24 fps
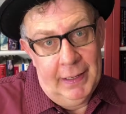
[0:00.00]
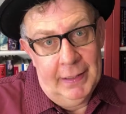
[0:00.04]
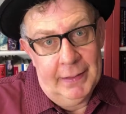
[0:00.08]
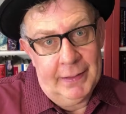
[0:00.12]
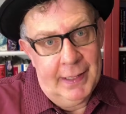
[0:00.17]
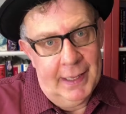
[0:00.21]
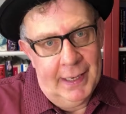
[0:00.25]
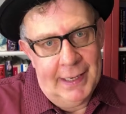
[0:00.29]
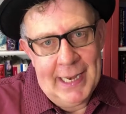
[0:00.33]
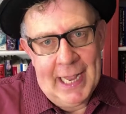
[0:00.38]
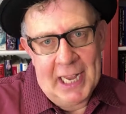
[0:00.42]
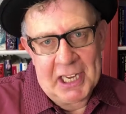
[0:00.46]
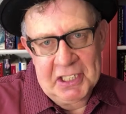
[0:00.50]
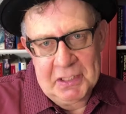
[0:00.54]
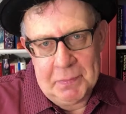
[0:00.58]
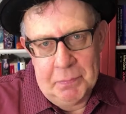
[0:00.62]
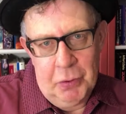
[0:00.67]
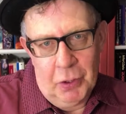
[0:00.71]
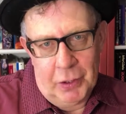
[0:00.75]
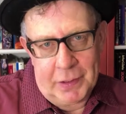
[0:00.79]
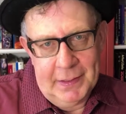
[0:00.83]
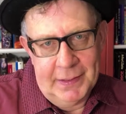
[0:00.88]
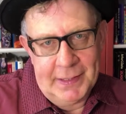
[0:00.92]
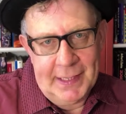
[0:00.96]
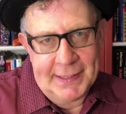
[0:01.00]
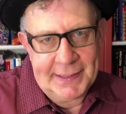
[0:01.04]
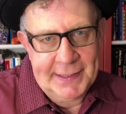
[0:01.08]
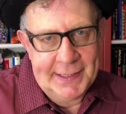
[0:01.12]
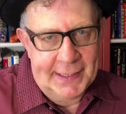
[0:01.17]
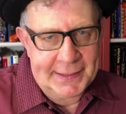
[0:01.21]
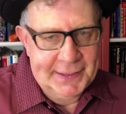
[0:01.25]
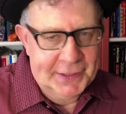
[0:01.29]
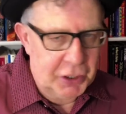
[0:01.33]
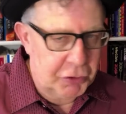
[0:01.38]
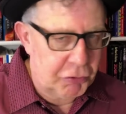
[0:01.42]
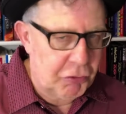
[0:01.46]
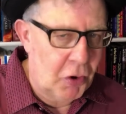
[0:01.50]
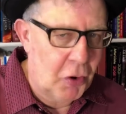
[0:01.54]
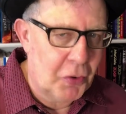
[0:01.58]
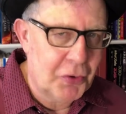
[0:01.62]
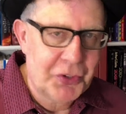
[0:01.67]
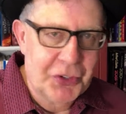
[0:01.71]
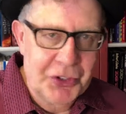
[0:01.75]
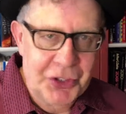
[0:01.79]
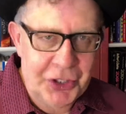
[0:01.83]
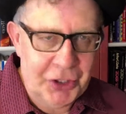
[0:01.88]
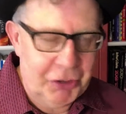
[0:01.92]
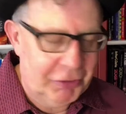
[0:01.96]
to read the next book in the Six of
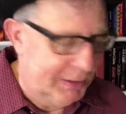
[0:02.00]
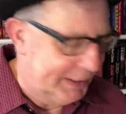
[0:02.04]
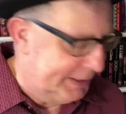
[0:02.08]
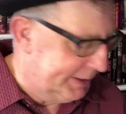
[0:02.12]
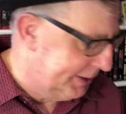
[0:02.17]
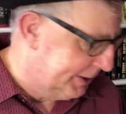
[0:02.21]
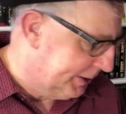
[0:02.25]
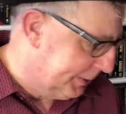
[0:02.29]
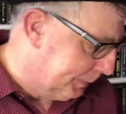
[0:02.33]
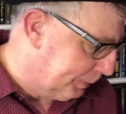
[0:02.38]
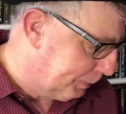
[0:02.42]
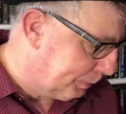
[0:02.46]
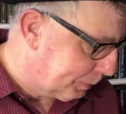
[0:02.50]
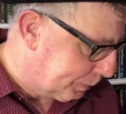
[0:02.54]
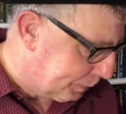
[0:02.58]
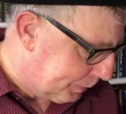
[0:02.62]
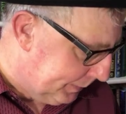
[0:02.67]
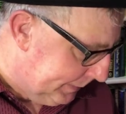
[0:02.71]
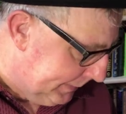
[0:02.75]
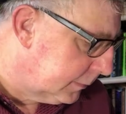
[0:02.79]
Crows series.